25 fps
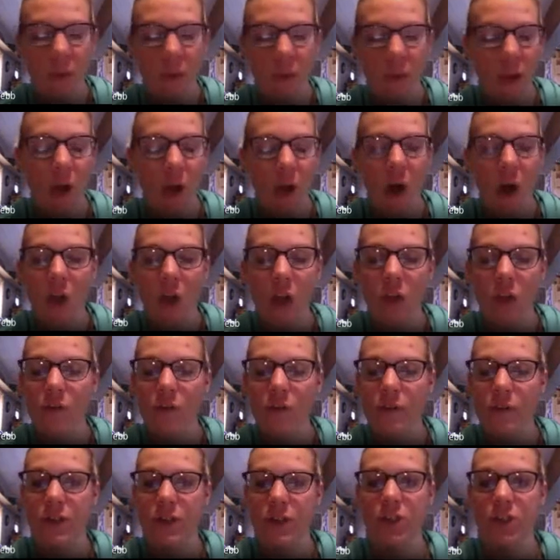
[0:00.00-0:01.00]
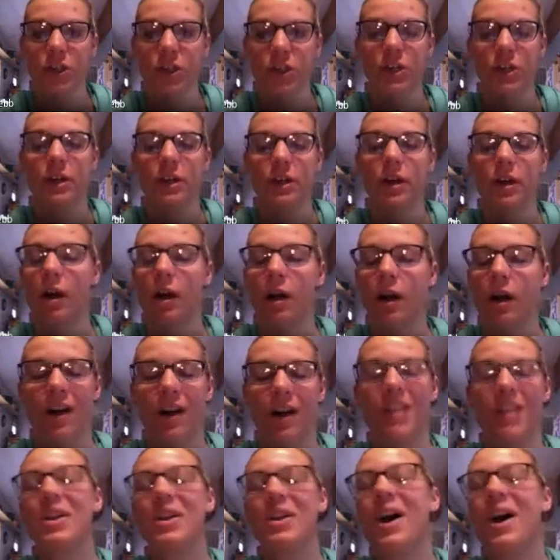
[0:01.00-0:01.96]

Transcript: all over his shirt, or all